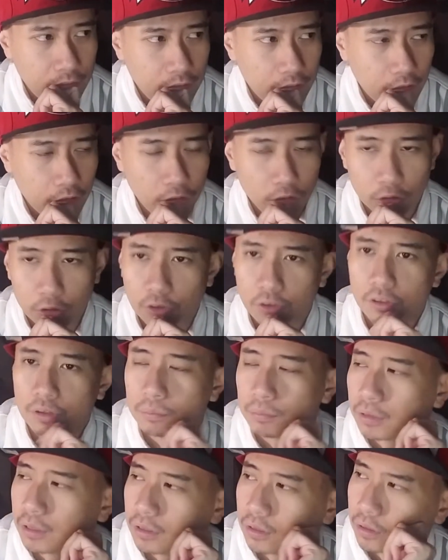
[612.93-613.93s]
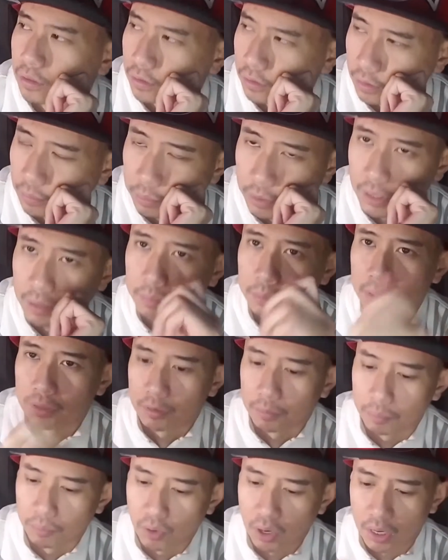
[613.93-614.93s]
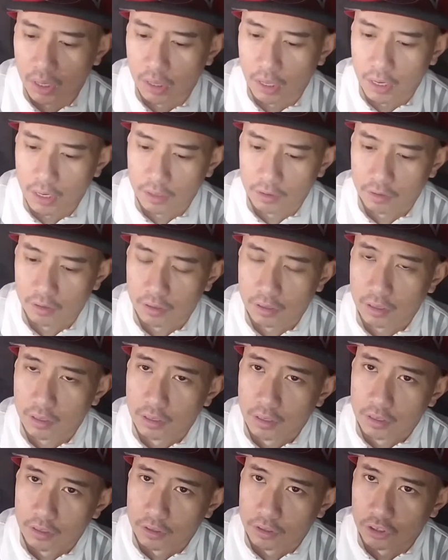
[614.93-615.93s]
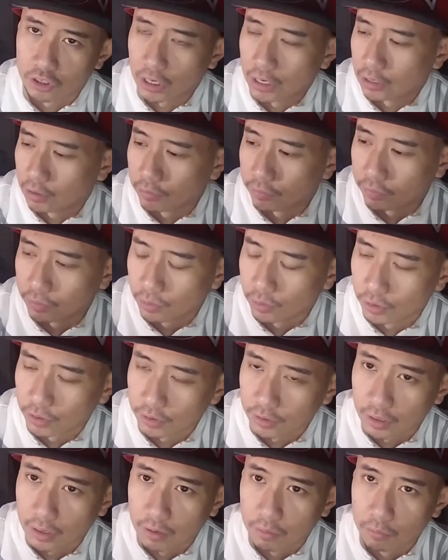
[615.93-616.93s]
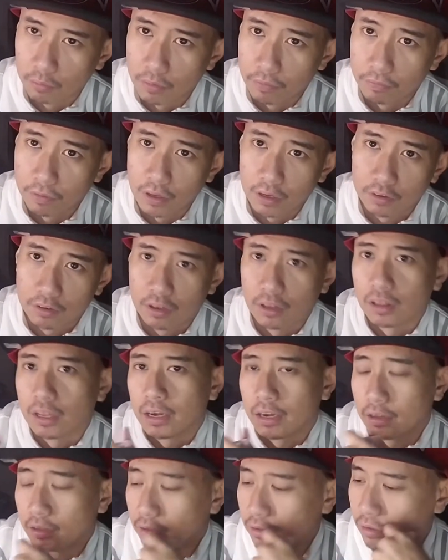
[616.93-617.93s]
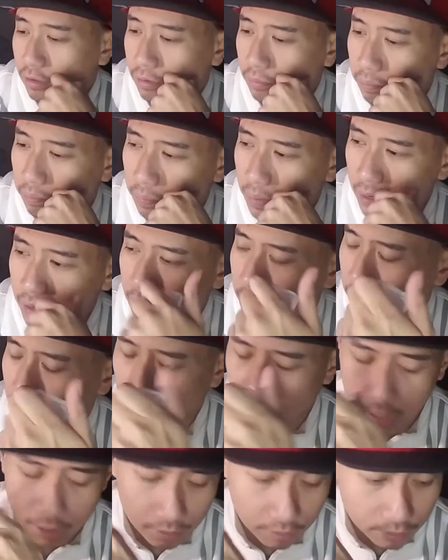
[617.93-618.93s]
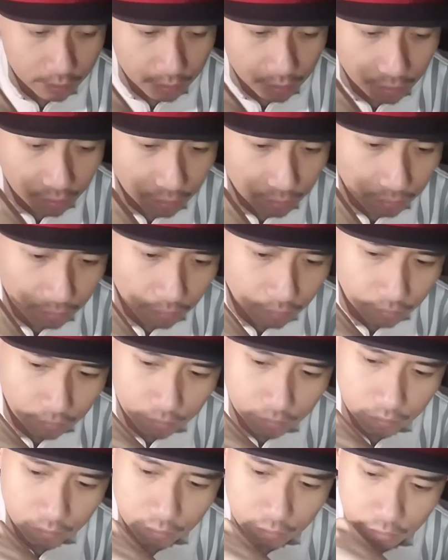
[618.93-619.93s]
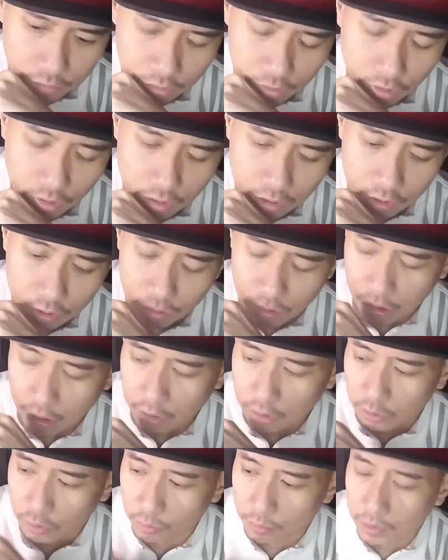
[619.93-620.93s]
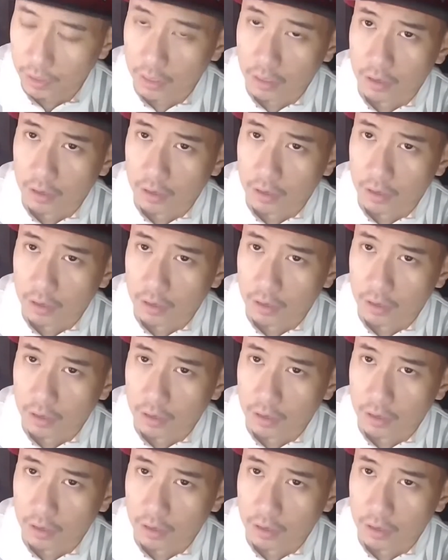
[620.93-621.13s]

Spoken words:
I don't know, something about the bright lights, shiny floors that reflects the light back in my eyes started to get to me.